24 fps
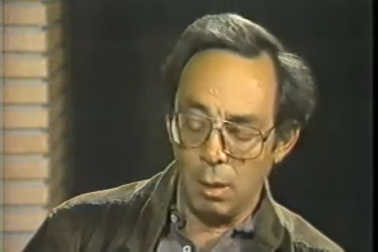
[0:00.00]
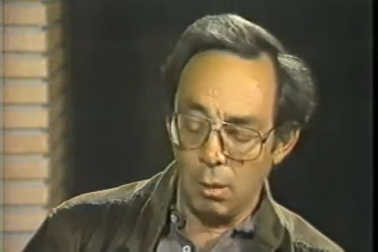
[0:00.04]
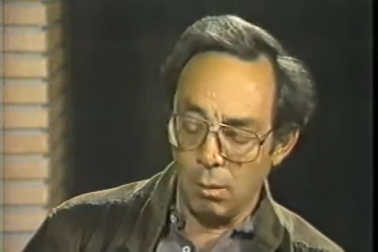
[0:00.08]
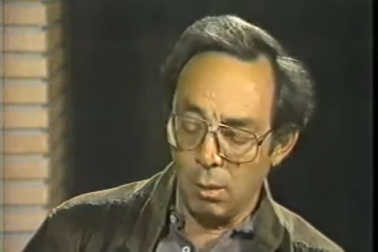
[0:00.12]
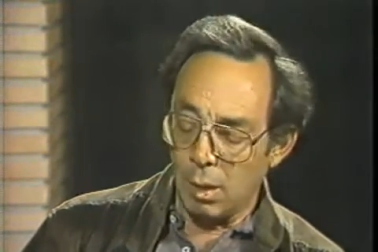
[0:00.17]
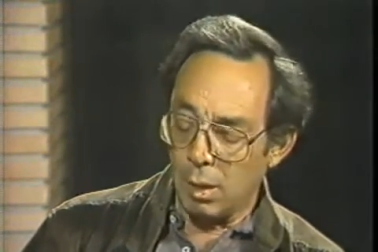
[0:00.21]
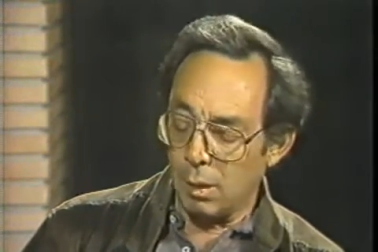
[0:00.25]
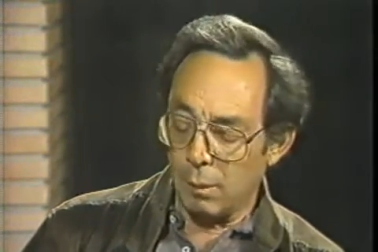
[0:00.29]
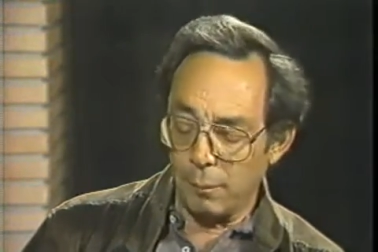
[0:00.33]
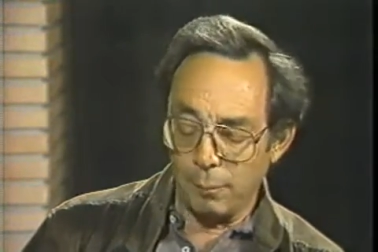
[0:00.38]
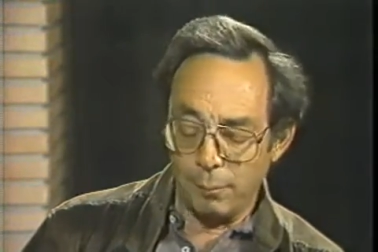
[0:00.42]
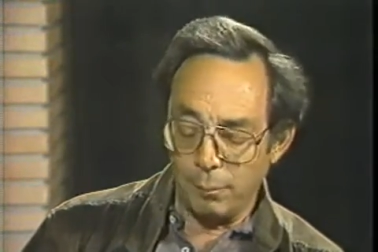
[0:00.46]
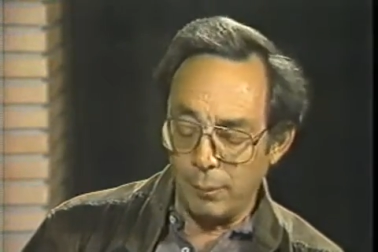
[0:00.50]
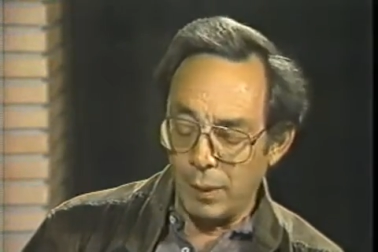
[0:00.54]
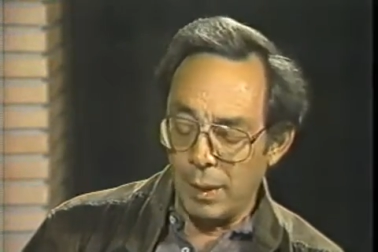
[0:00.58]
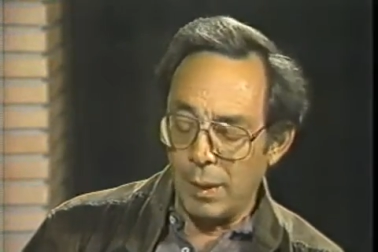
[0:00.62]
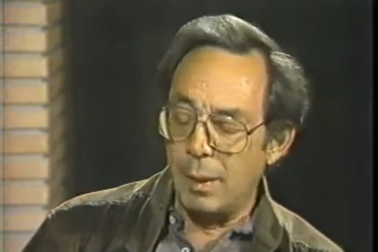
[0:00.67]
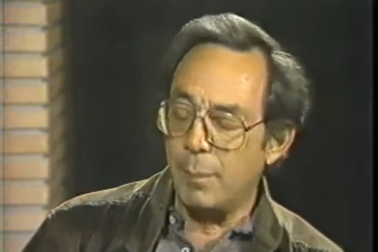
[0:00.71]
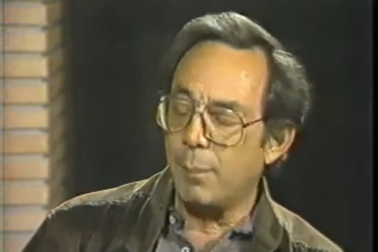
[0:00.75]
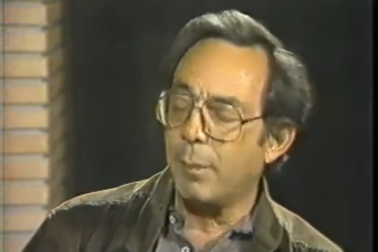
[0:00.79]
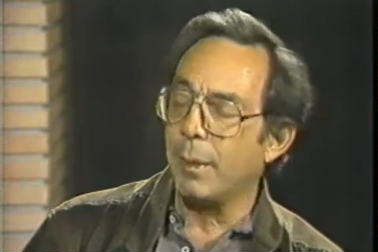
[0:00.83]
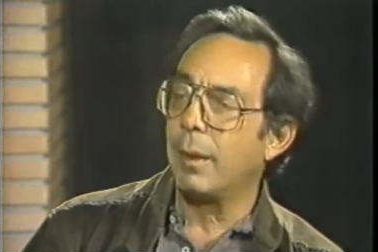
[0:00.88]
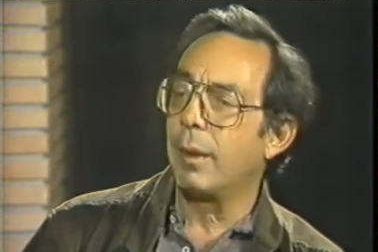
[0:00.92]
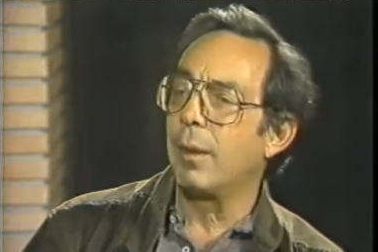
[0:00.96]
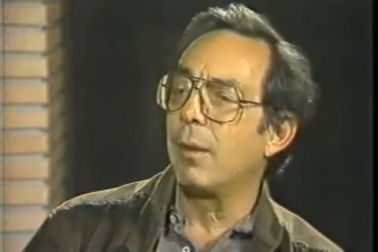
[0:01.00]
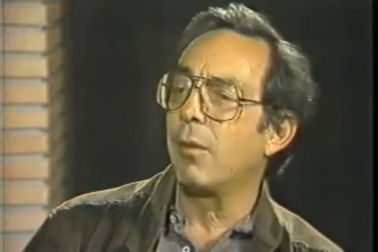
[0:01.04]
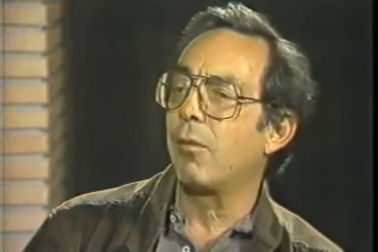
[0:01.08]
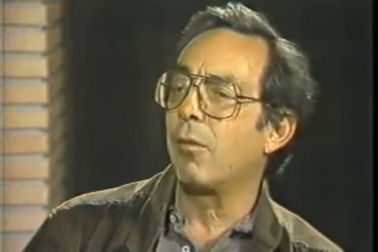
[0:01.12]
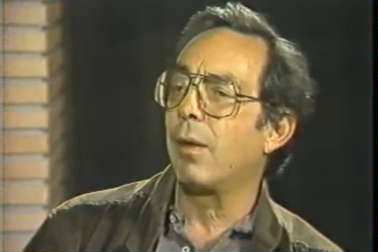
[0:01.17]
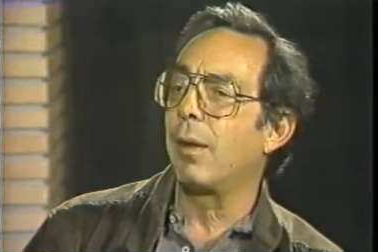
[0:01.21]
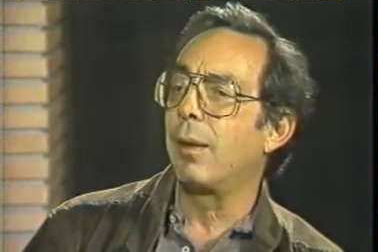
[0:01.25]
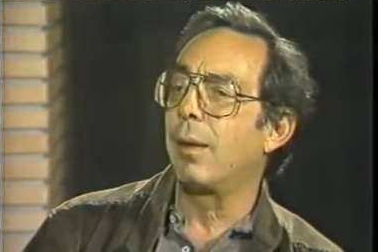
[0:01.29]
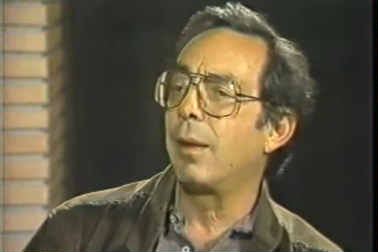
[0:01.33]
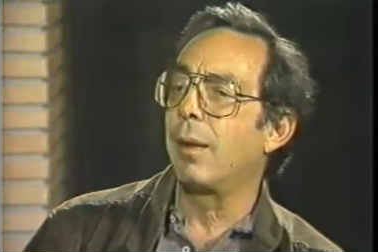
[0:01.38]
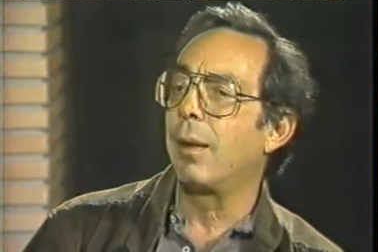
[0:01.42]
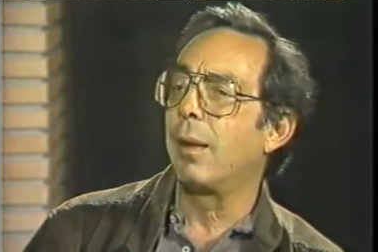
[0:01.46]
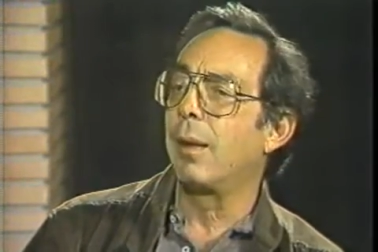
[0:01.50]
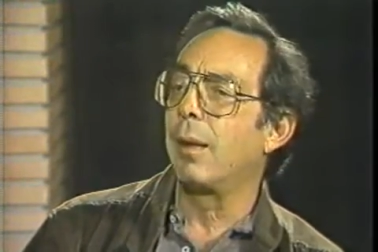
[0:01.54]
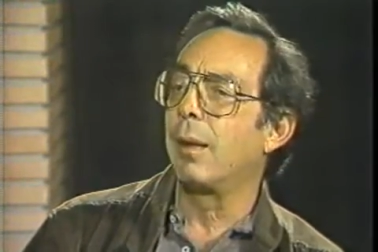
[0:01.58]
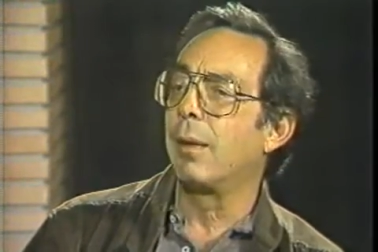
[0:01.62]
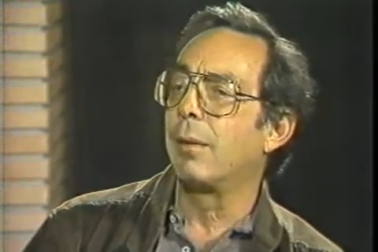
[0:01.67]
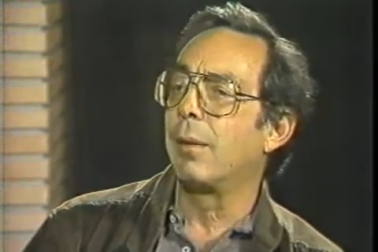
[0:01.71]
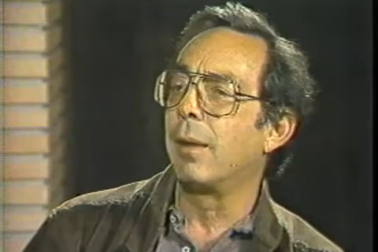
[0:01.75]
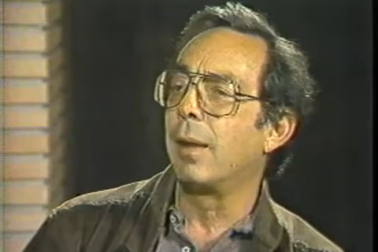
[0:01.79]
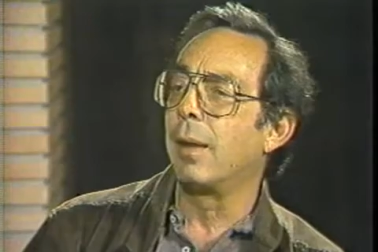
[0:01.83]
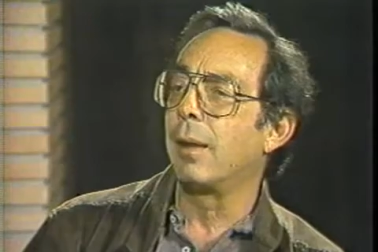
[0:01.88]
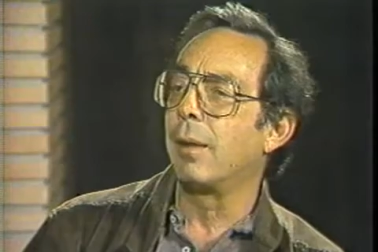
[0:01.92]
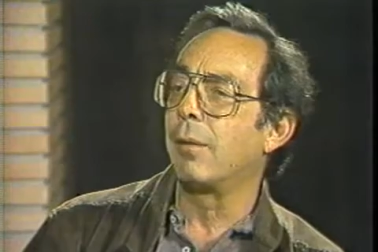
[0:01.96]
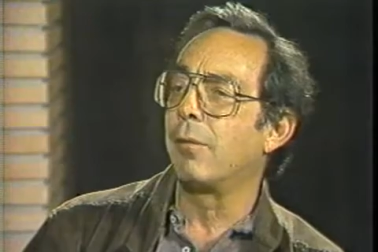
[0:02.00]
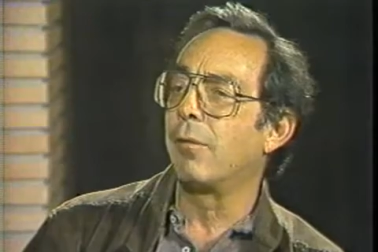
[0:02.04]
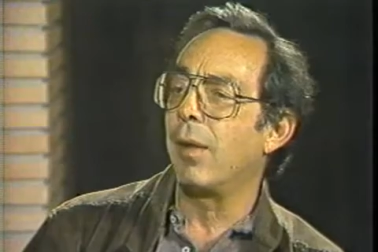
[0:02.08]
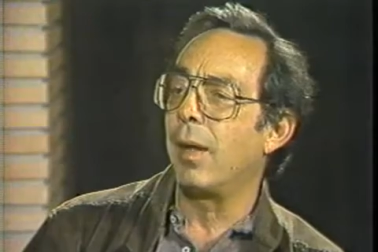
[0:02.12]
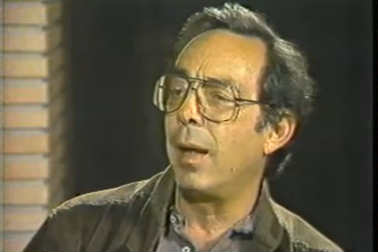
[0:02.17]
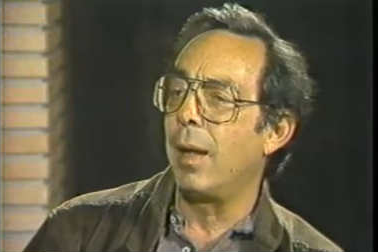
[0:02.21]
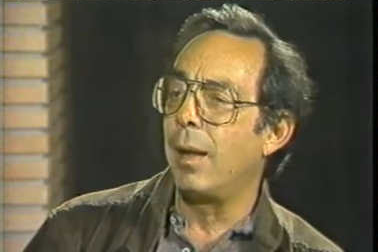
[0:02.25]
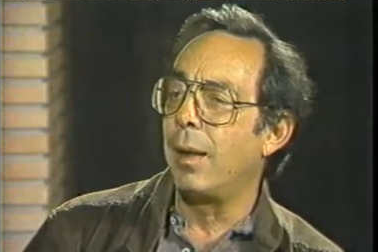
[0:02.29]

Well, anybody that's tried to get in or out of